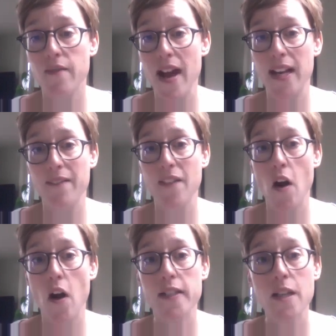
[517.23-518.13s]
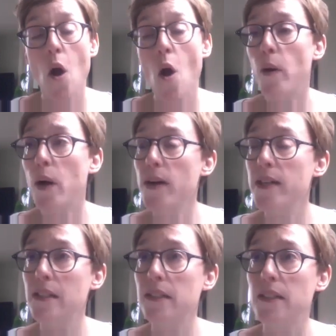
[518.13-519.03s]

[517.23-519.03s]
fairly fast. We often